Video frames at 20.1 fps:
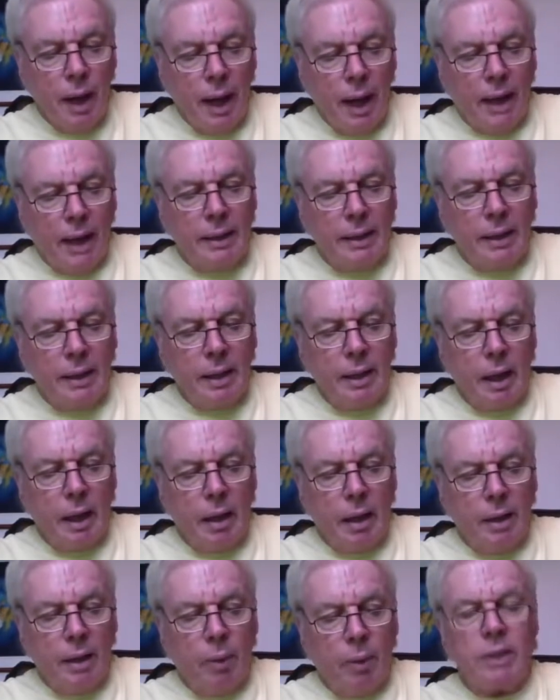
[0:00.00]
And
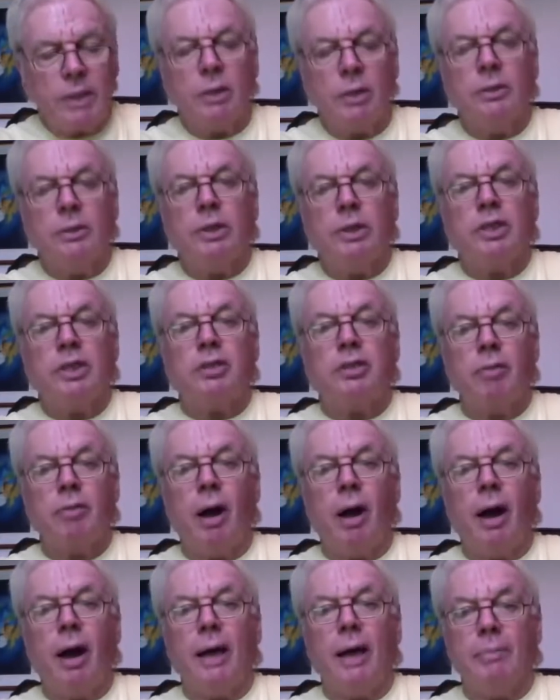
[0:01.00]
he went on to
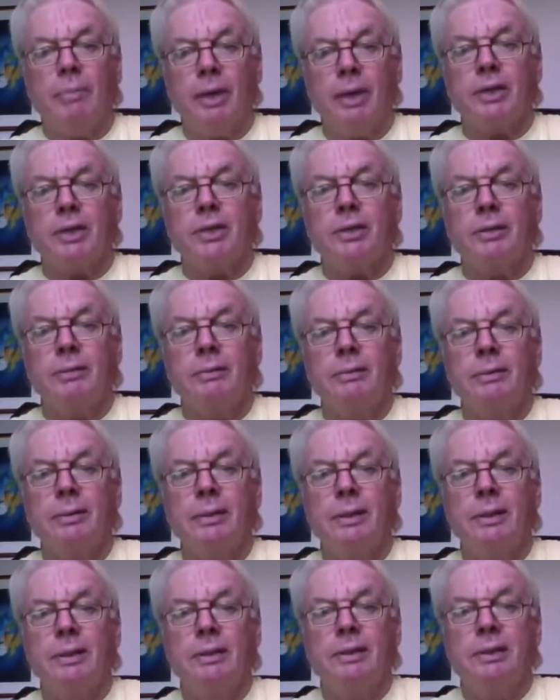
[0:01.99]
describe this
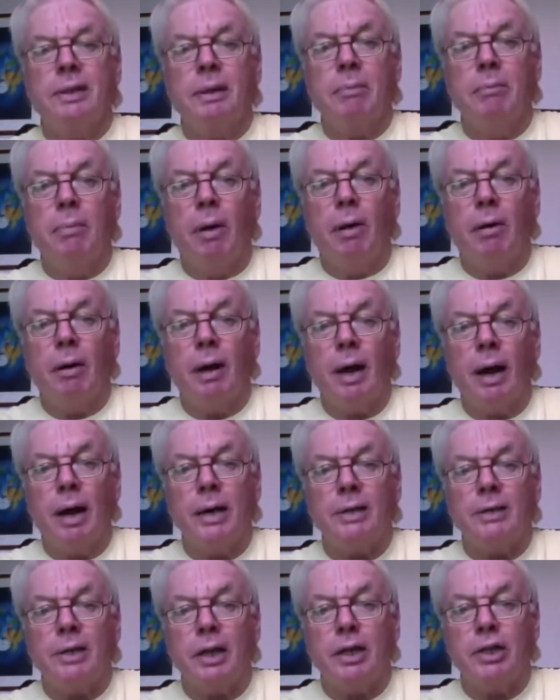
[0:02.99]

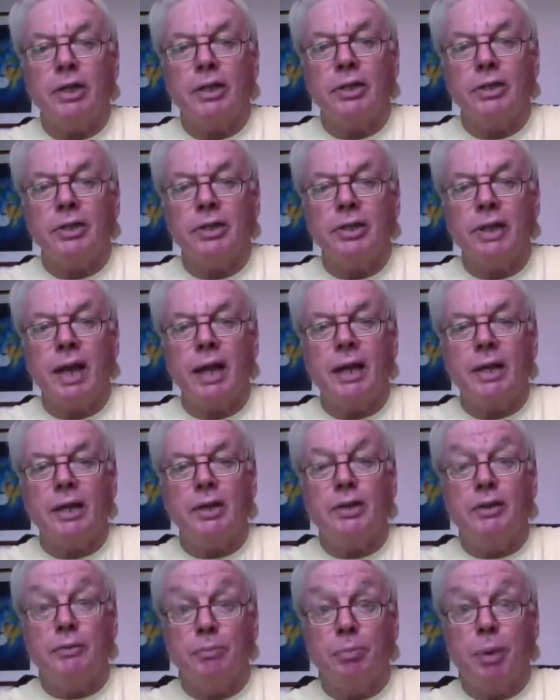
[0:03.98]
demoralization
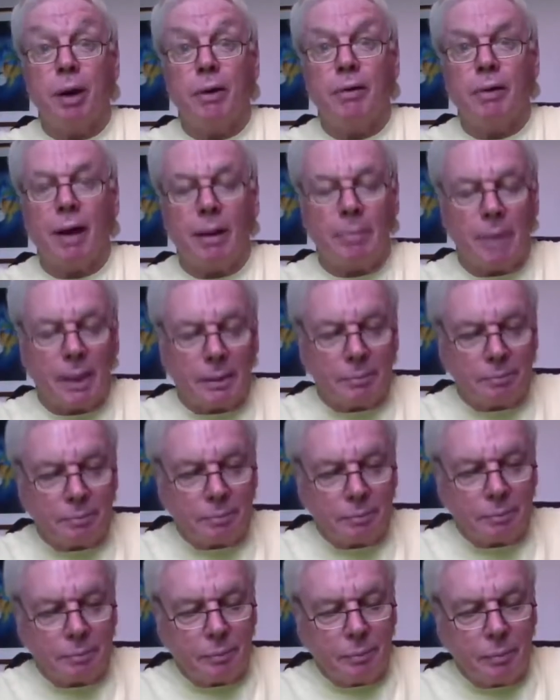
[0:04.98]
stage of programming.
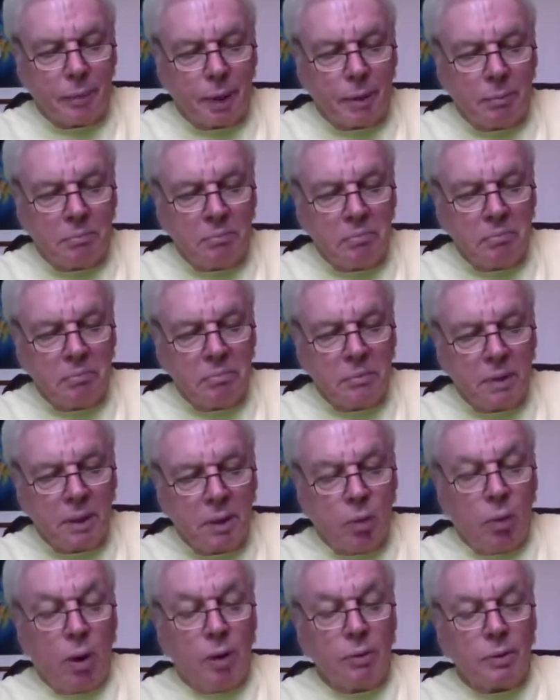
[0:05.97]

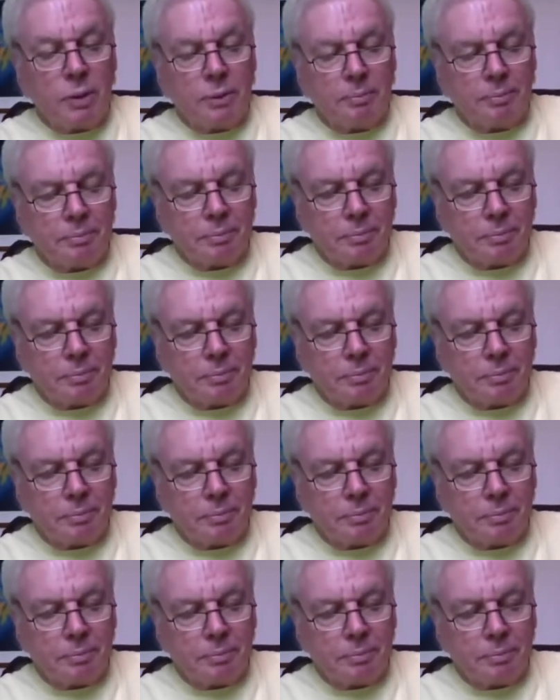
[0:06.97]
Quote,